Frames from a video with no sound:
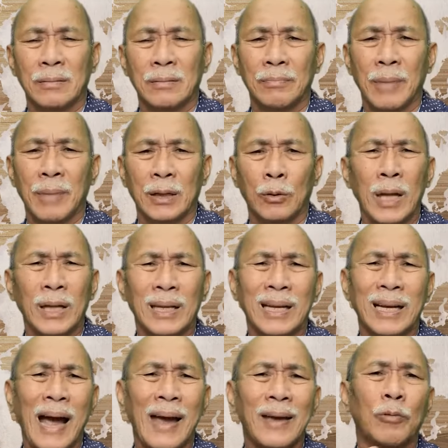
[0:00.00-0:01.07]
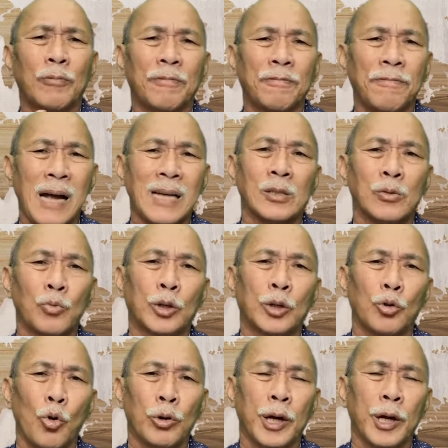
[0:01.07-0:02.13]
But what kind of fast we're
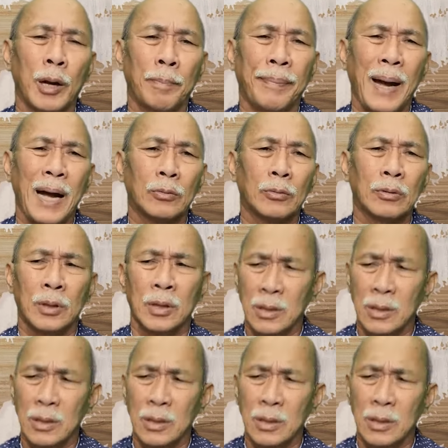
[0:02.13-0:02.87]
talking about?